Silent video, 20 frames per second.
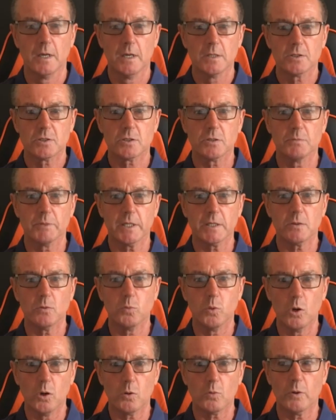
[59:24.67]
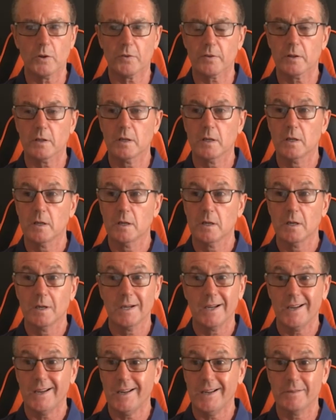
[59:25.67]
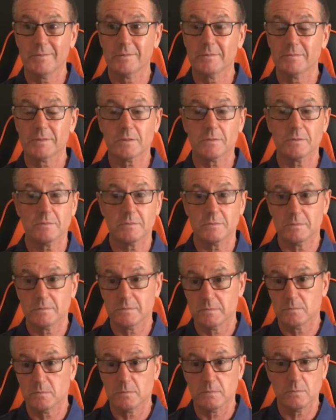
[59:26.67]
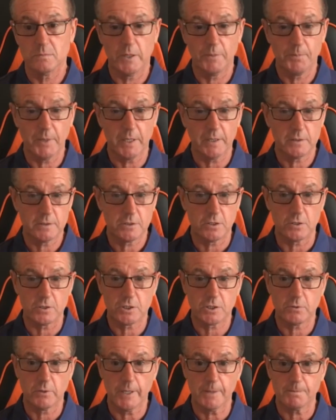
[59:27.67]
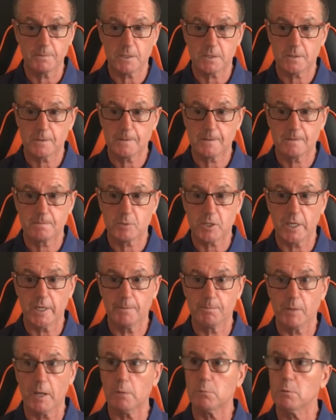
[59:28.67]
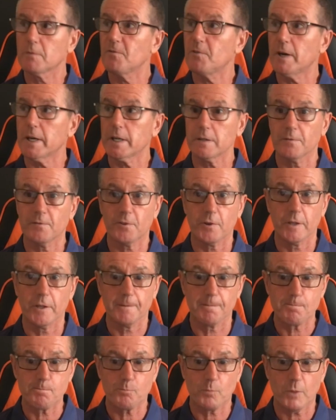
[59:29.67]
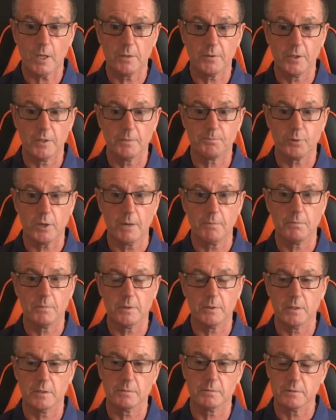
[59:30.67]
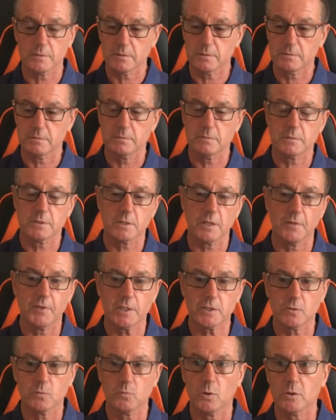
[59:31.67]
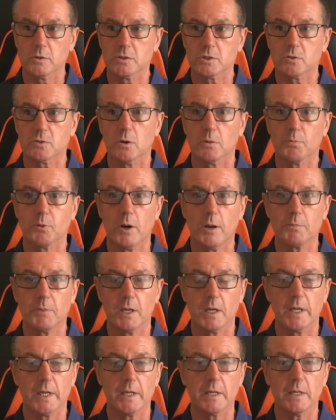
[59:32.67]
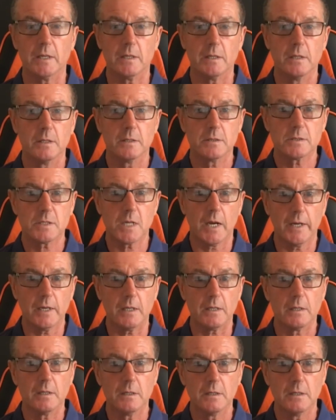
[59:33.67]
Something to work with." And we beat George Graham's team that were fighting for the Division 1 / Premier League title.